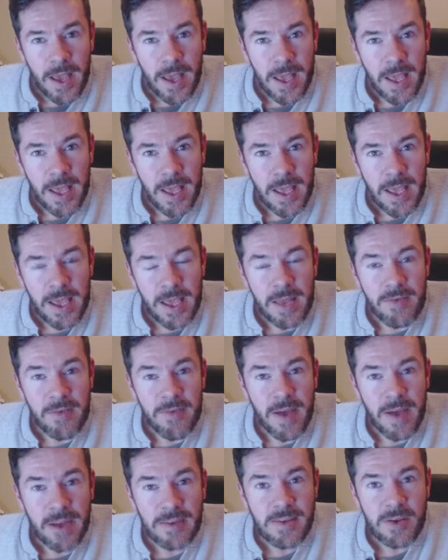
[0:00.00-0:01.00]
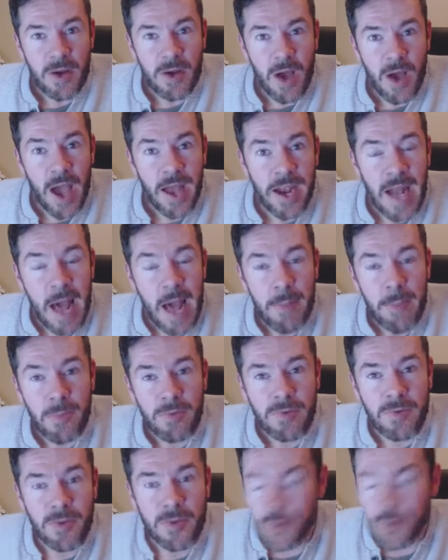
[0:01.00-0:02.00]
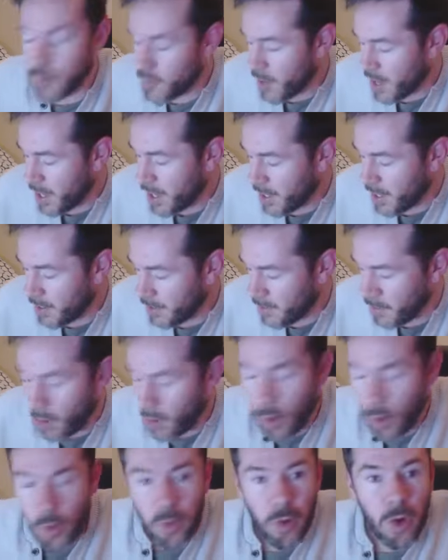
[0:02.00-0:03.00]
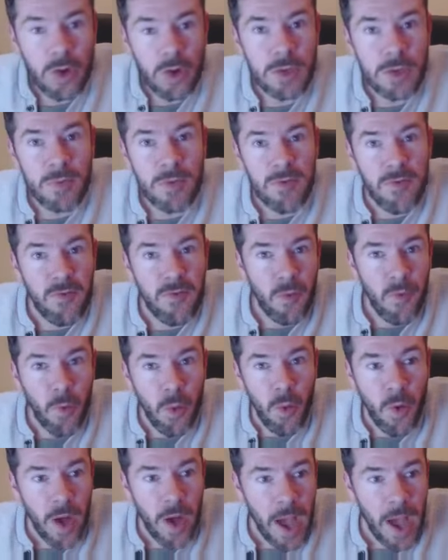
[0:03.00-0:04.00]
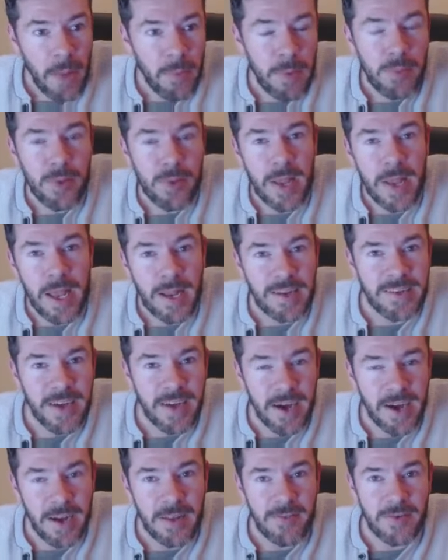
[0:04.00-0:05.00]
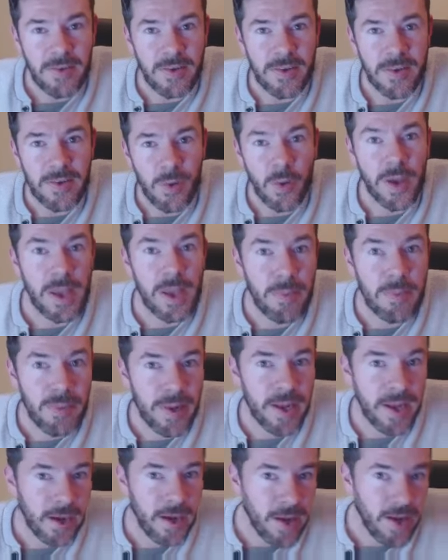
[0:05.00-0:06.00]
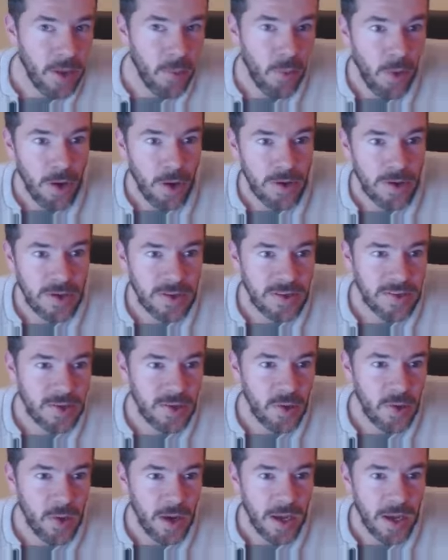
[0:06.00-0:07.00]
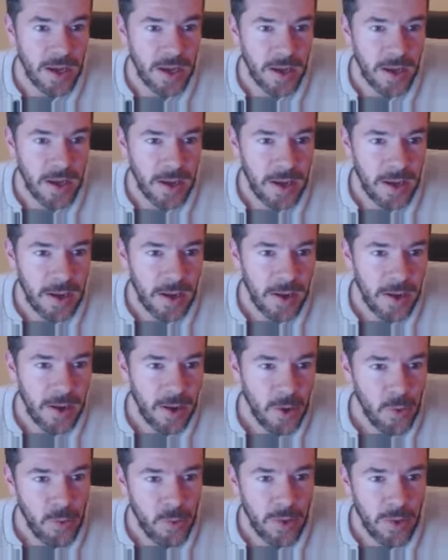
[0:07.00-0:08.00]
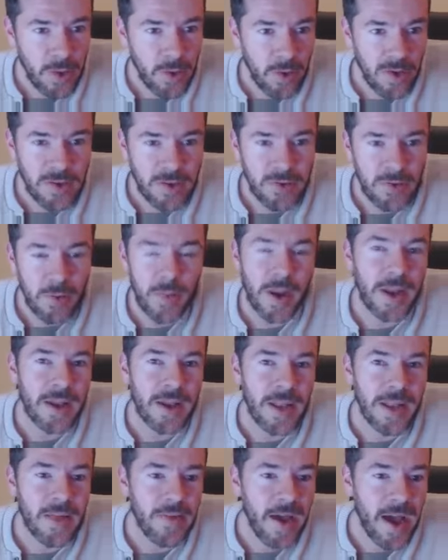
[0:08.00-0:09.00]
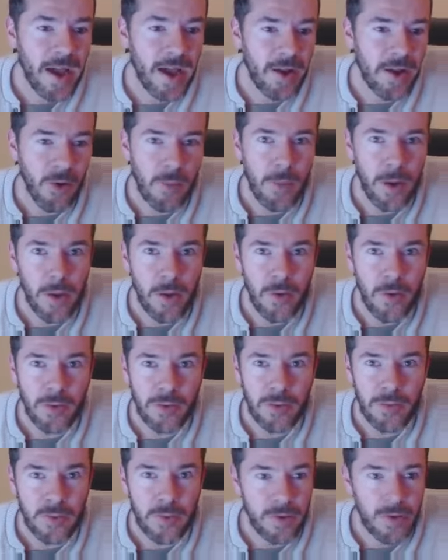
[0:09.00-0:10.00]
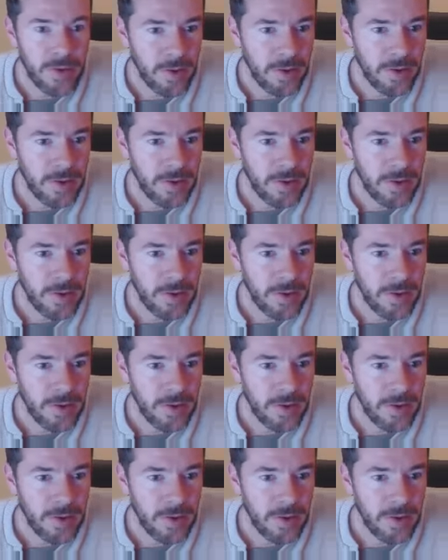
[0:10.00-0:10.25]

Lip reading: he in fact had an Apple II and owned Ultima 4, and we played a ton of it, or he played and I watched, and so I really got into it, but I never had it on my own computer.